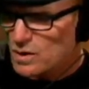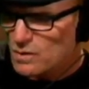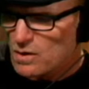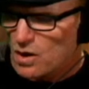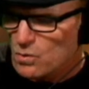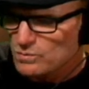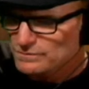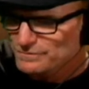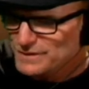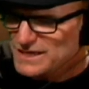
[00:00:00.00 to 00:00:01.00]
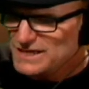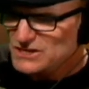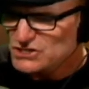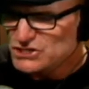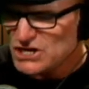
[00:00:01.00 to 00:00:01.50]
Oh,
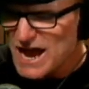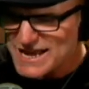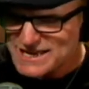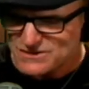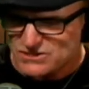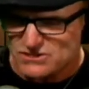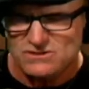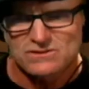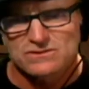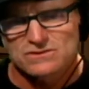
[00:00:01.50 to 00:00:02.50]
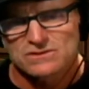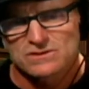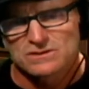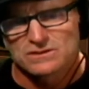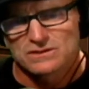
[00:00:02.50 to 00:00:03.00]
Giants
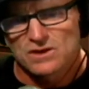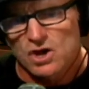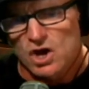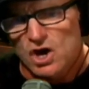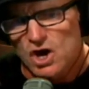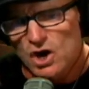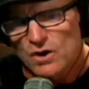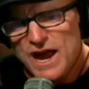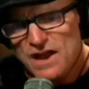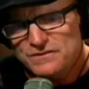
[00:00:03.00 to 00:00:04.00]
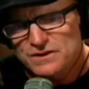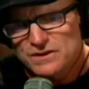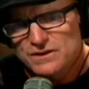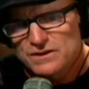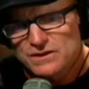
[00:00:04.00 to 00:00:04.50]
are at
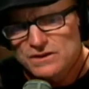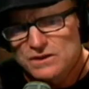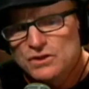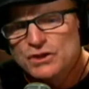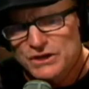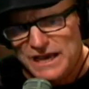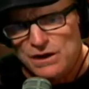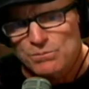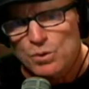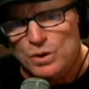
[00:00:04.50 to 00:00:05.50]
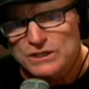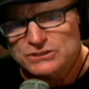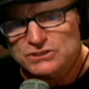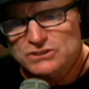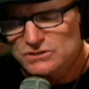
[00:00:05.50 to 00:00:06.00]
the
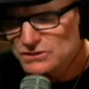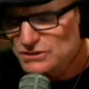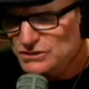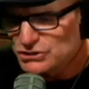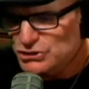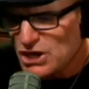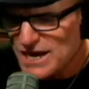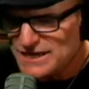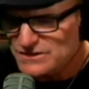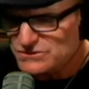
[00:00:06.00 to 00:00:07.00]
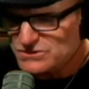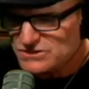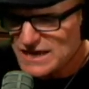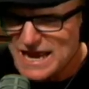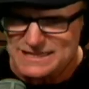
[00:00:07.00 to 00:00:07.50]
Cowboys. Giants
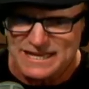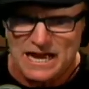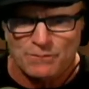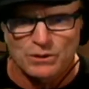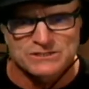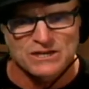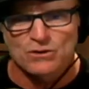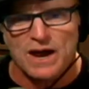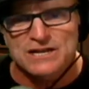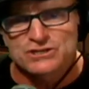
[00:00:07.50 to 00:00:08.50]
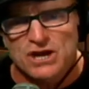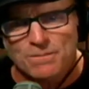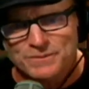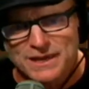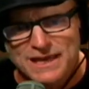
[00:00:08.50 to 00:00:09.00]
at the Cowboys. You know, I
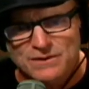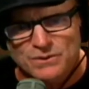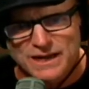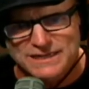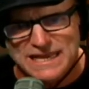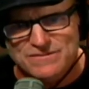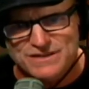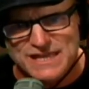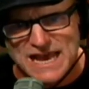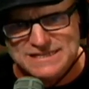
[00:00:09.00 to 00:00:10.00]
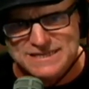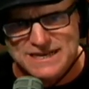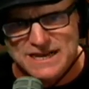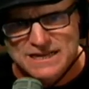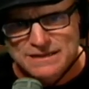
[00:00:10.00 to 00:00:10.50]
jumped ahead when I gave you
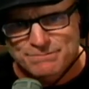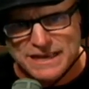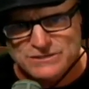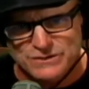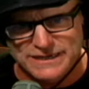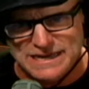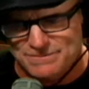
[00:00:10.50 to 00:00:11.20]
that Patriot game.